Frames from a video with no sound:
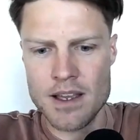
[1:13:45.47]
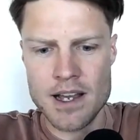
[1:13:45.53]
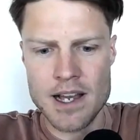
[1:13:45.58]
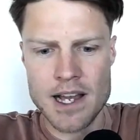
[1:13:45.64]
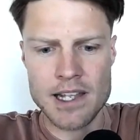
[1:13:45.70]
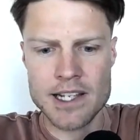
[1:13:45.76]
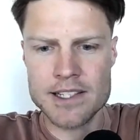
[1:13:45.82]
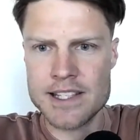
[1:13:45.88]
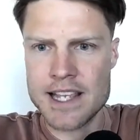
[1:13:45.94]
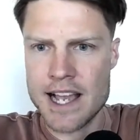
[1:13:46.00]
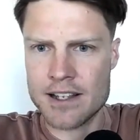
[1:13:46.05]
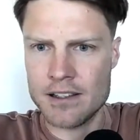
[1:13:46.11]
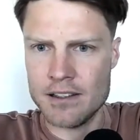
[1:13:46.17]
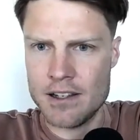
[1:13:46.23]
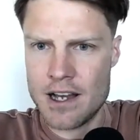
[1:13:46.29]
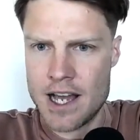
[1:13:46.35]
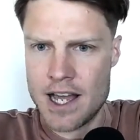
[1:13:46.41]
I like Zack a
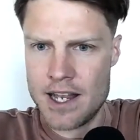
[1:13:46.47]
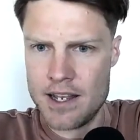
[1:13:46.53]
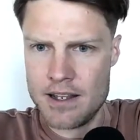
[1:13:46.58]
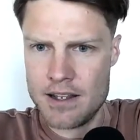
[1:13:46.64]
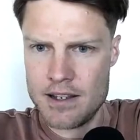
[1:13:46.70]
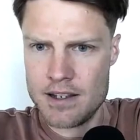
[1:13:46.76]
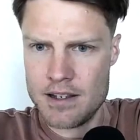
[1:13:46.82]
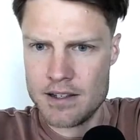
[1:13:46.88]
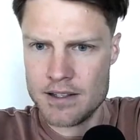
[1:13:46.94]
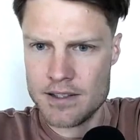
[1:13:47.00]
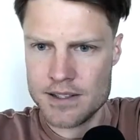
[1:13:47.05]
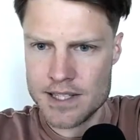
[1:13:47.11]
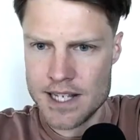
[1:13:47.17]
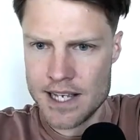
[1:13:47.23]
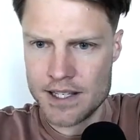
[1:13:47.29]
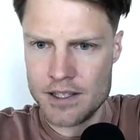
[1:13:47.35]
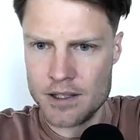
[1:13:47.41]
lot.
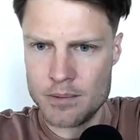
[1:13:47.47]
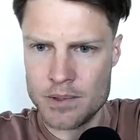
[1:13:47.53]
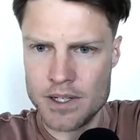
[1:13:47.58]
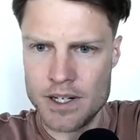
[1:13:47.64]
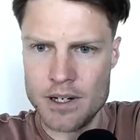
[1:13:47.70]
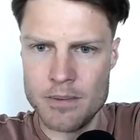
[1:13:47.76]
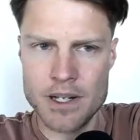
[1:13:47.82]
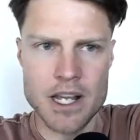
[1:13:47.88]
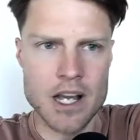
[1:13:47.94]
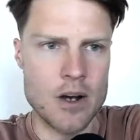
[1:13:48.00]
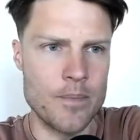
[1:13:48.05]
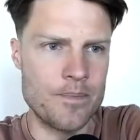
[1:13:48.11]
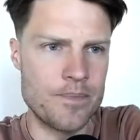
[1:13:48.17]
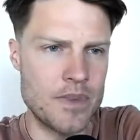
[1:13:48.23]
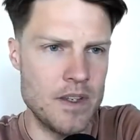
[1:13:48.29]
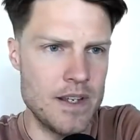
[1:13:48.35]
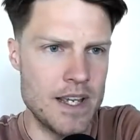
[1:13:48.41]
Zack Gilbert, here we go.
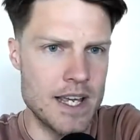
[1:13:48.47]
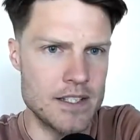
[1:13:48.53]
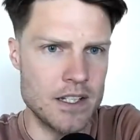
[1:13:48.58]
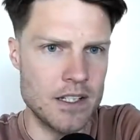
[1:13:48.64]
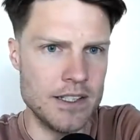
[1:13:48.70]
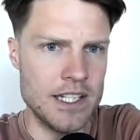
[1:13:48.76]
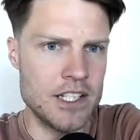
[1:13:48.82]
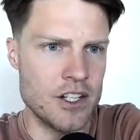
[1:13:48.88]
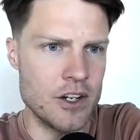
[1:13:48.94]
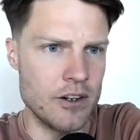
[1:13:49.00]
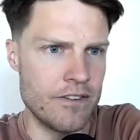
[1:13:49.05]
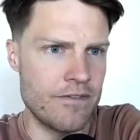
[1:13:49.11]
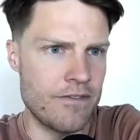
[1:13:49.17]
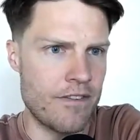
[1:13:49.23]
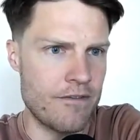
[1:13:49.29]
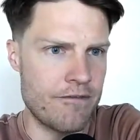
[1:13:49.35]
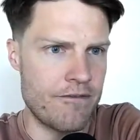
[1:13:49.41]
You guys all need to go
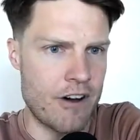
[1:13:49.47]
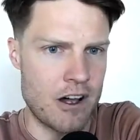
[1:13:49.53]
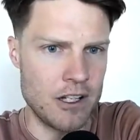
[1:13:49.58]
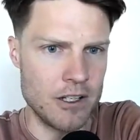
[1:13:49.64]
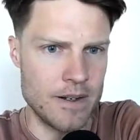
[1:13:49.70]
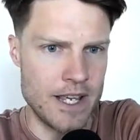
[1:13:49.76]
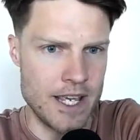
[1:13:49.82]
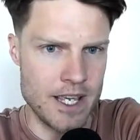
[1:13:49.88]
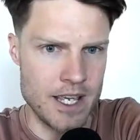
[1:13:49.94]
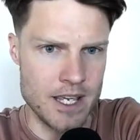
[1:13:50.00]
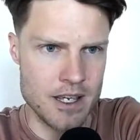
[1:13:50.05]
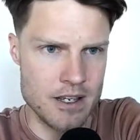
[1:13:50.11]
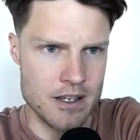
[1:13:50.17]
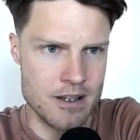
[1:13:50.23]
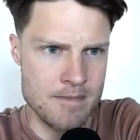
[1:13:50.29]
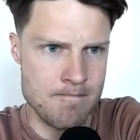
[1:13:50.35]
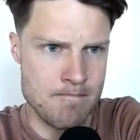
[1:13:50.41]
follow
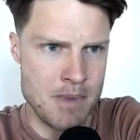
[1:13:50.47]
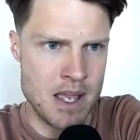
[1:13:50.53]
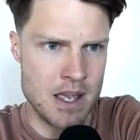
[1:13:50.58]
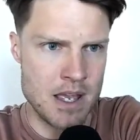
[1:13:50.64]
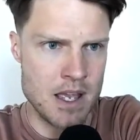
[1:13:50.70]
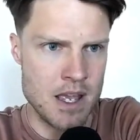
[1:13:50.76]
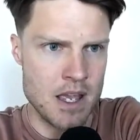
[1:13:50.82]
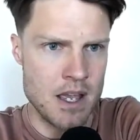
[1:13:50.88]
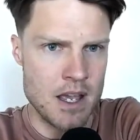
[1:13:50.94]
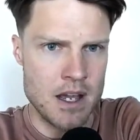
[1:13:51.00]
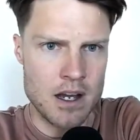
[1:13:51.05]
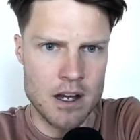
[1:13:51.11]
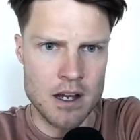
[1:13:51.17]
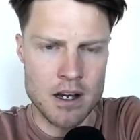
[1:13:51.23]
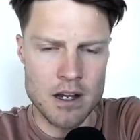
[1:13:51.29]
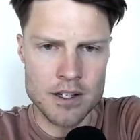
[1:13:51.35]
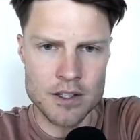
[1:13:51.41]
him
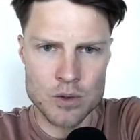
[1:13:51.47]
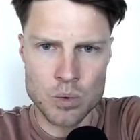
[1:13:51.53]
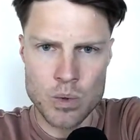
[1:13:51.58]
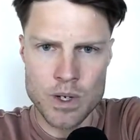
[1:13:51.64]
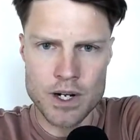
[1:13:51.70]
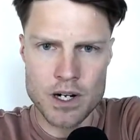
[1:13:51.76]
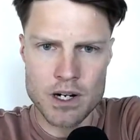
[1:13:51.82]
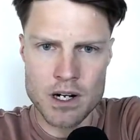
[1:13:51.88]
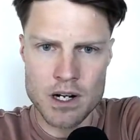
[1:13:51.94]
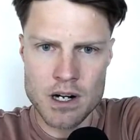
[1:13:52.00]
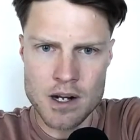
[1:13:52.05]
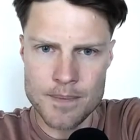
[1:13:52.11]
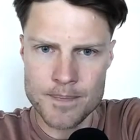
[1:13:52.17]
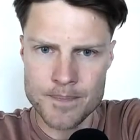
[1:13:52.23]
on Twitter.